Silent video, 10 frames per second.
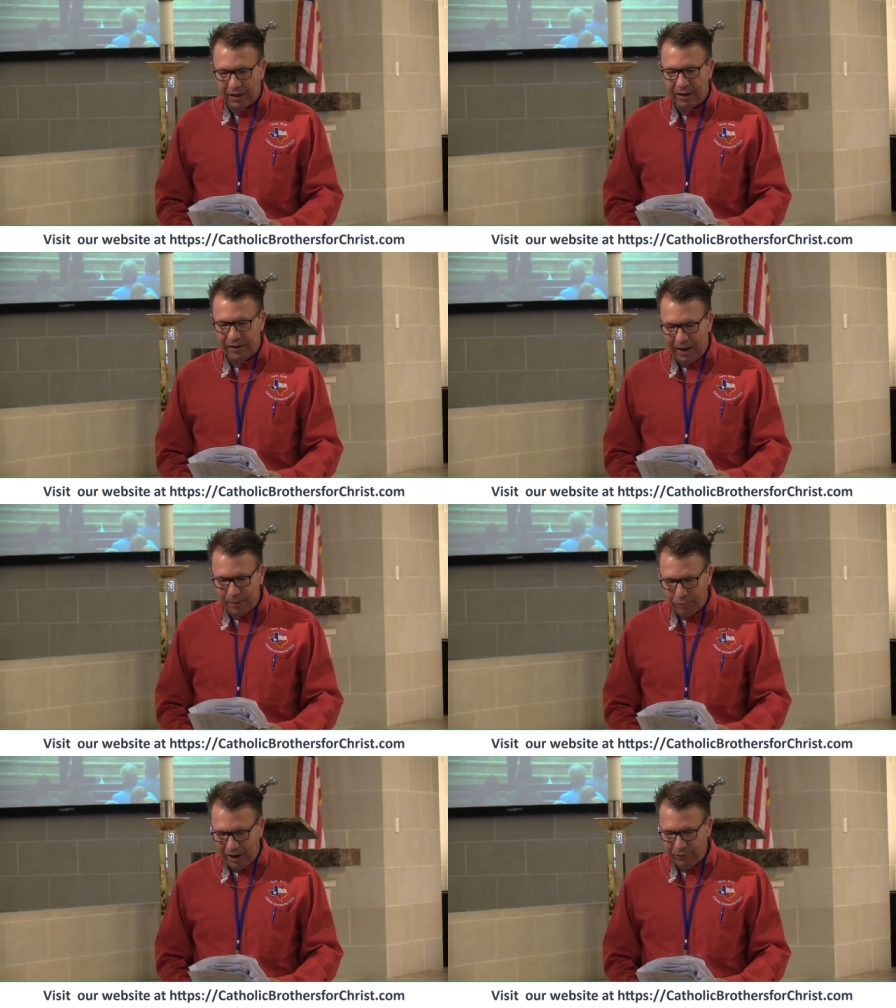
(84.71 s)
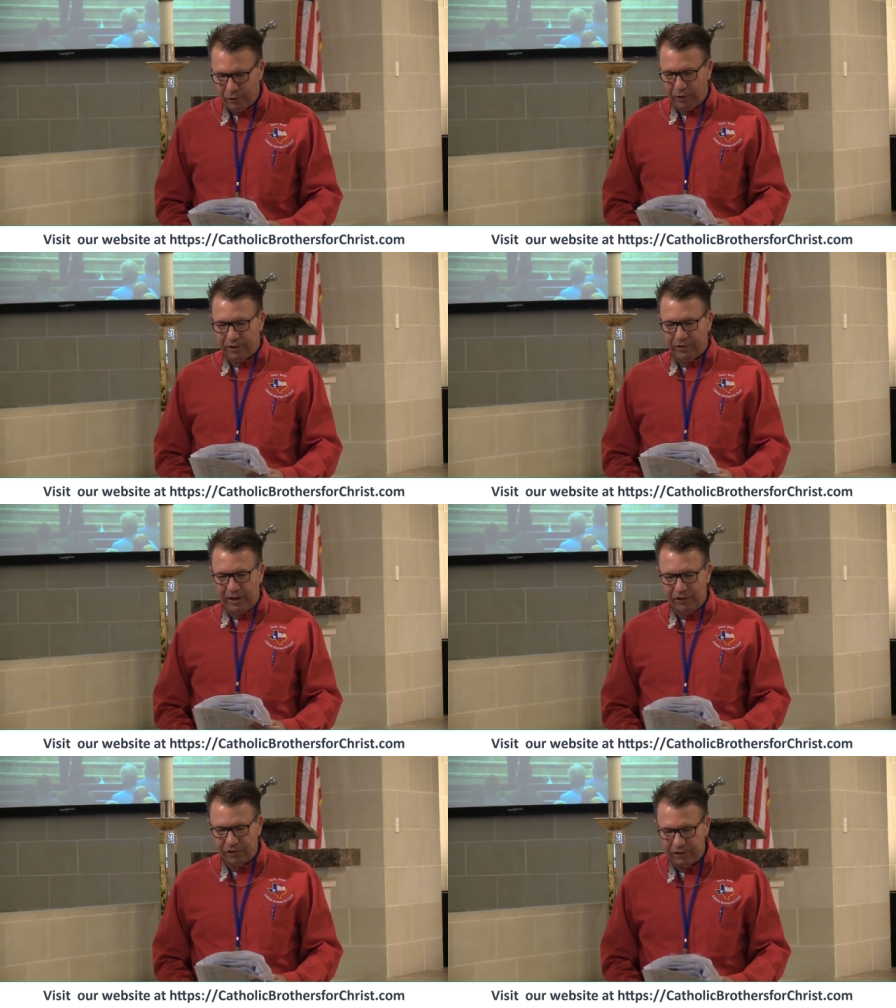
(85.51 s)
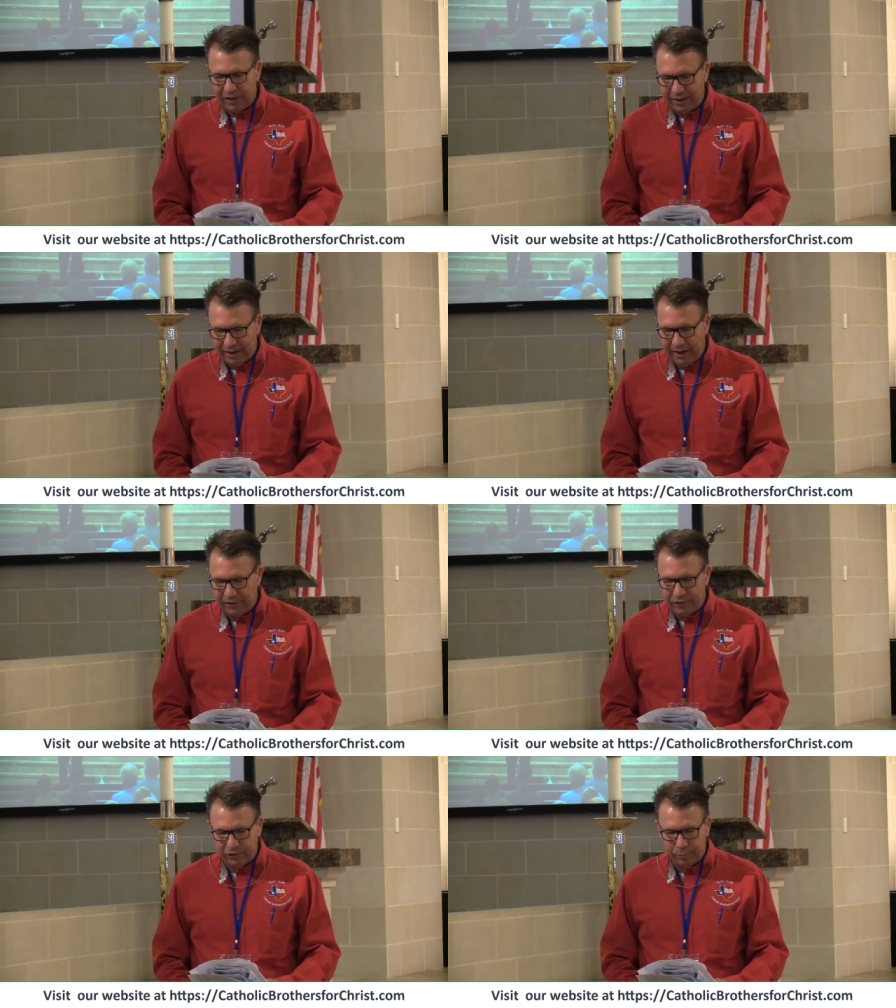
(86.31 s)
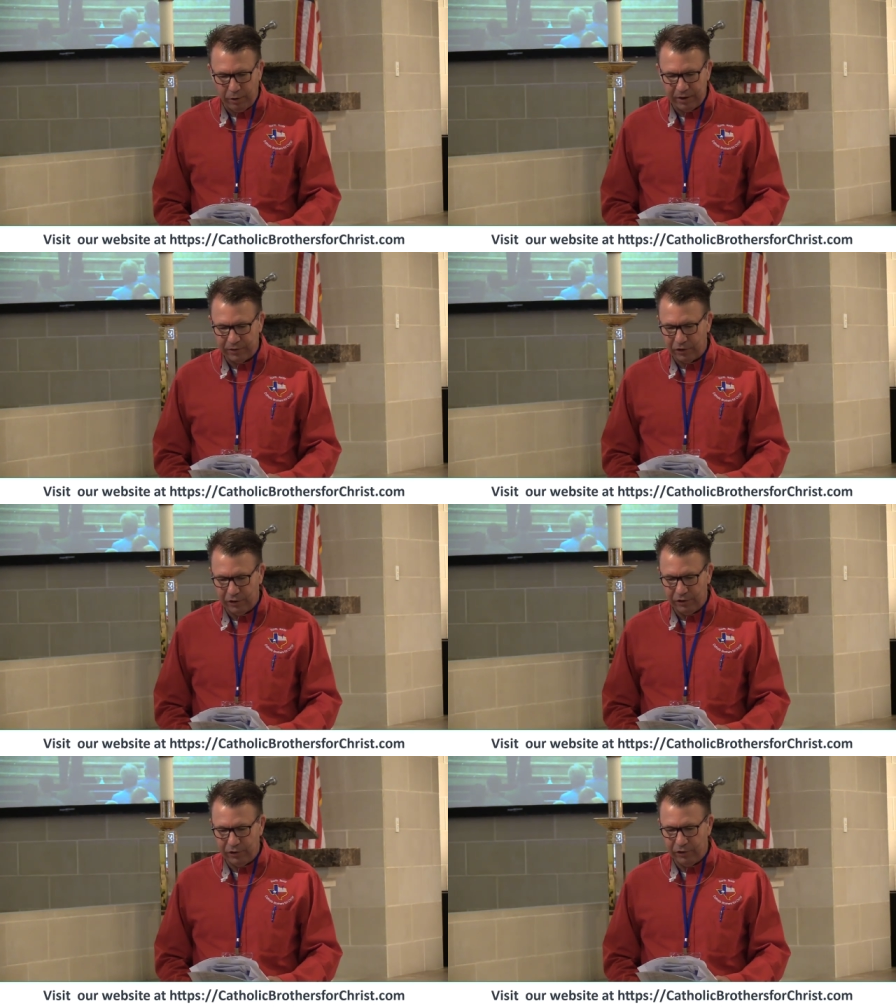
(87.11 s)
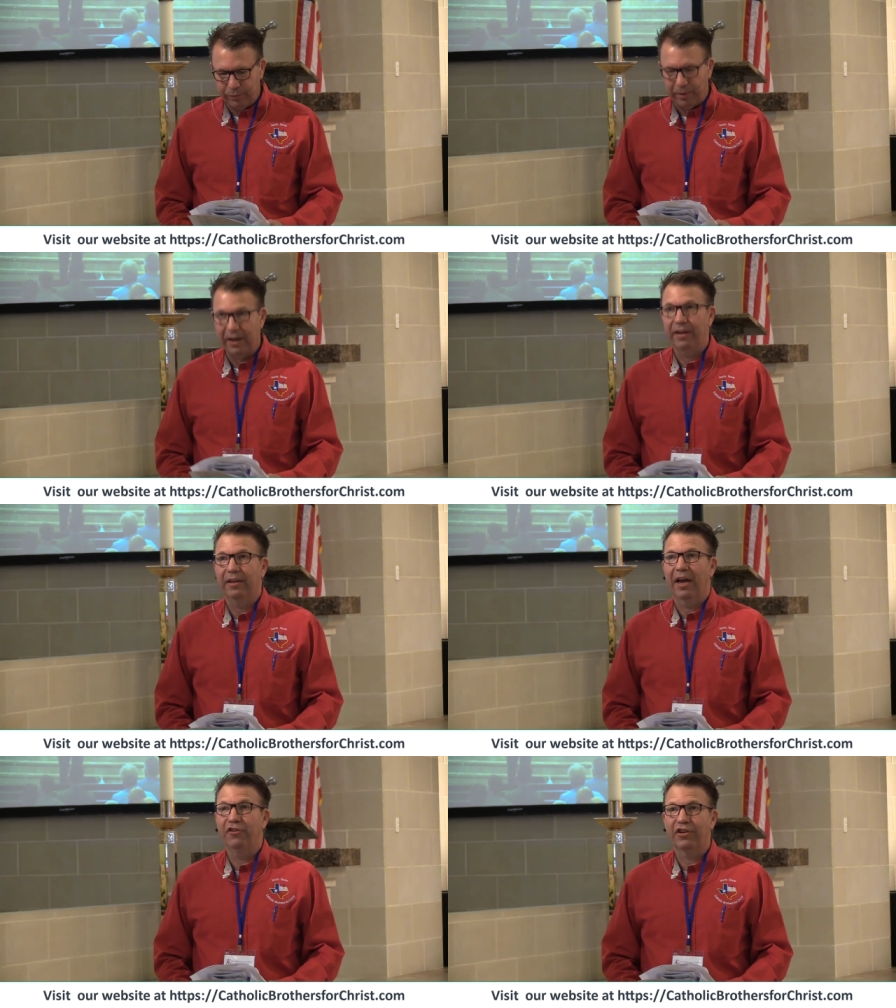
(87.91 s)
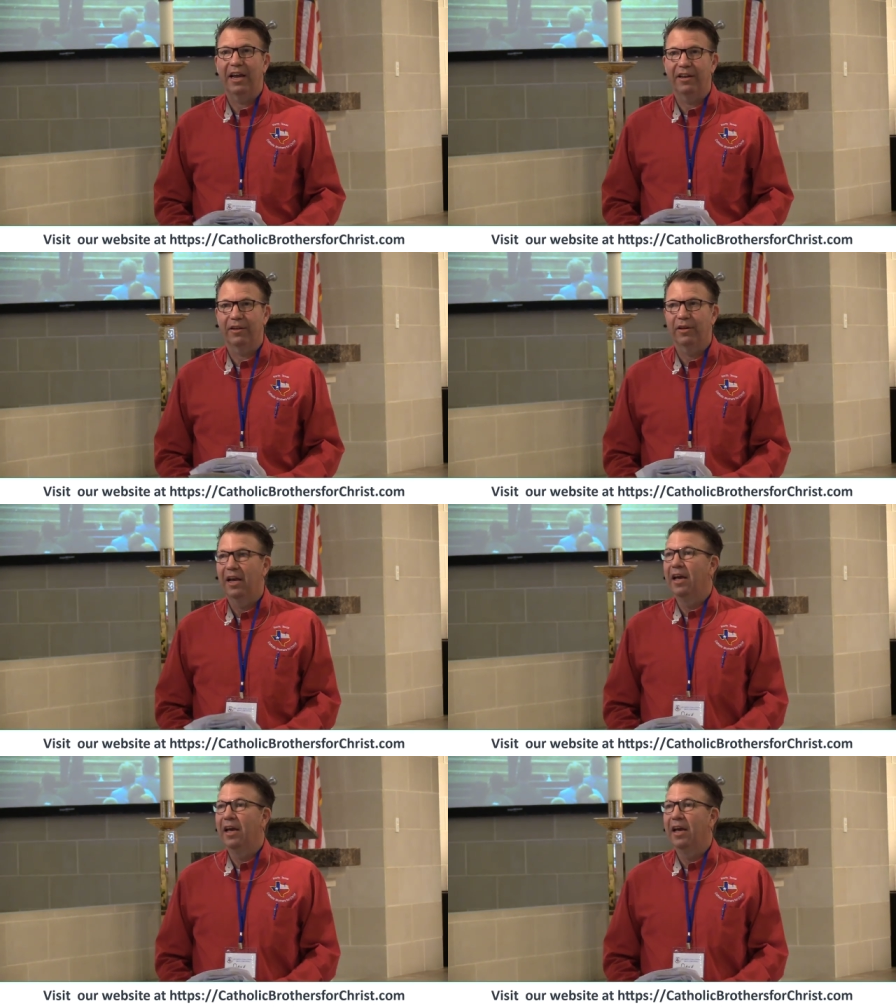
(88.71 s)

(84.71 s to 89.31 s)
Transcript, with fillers: a nonprofit organization dedicated to spreading the good news by ed- educating